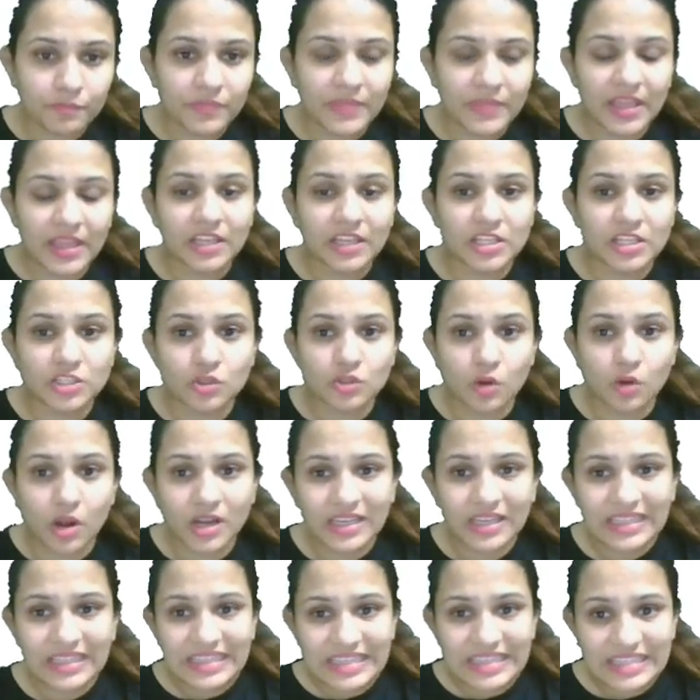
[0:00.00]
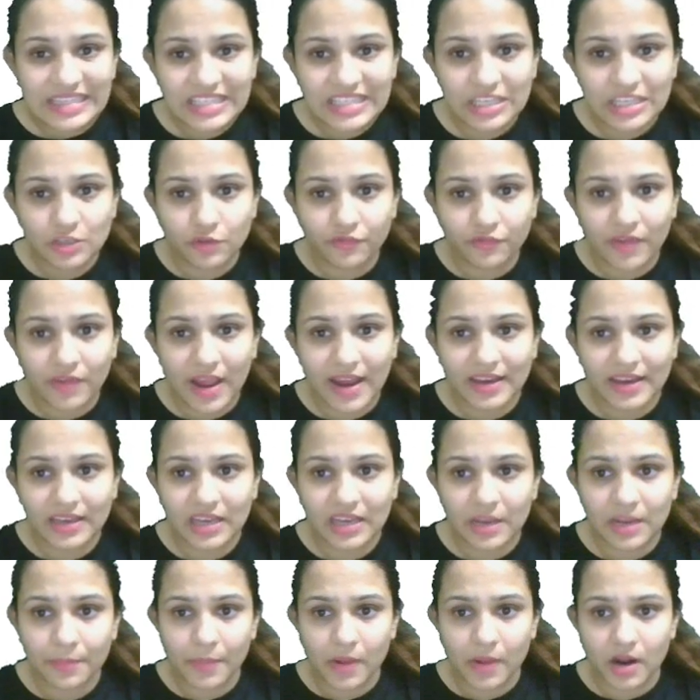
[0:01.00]
it is not easy to find an
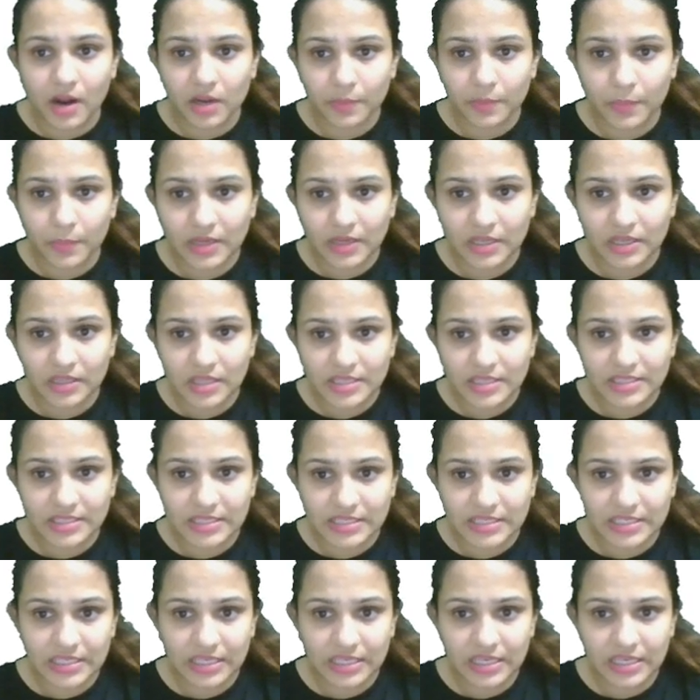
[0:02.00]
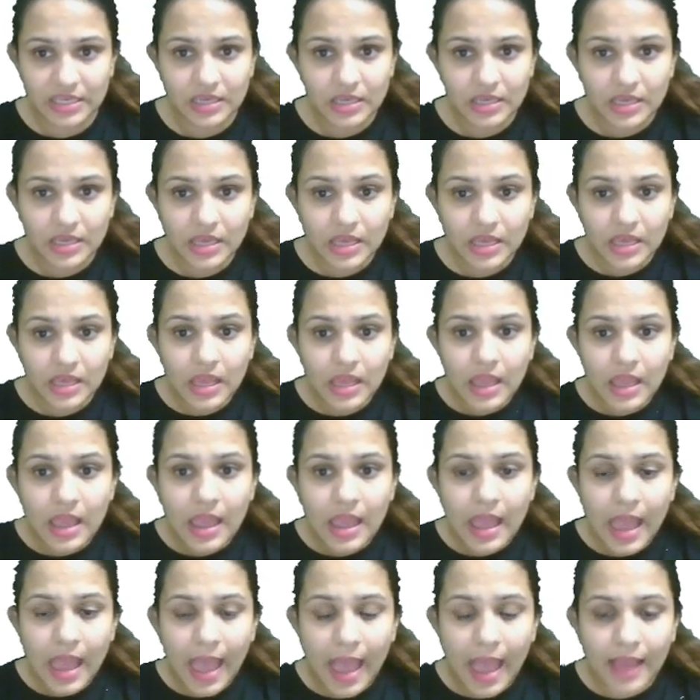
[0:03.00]
apartment in the city.
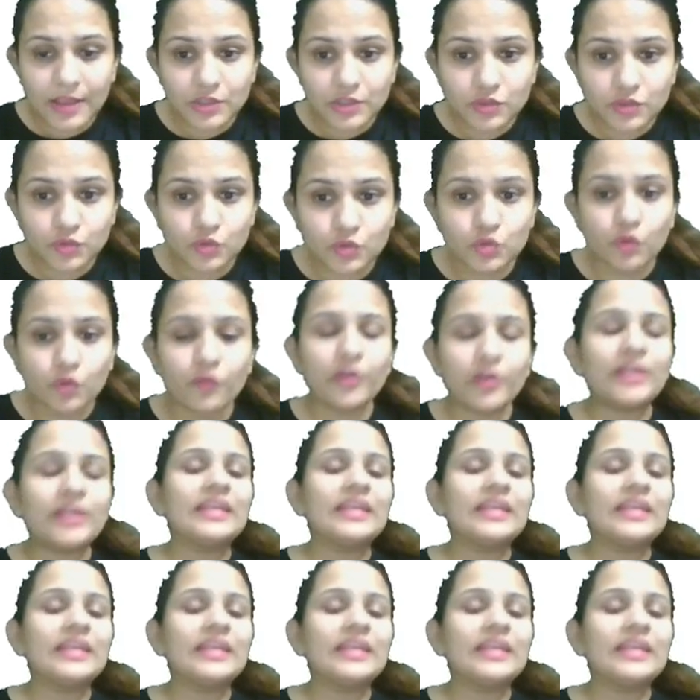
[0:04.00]
As you would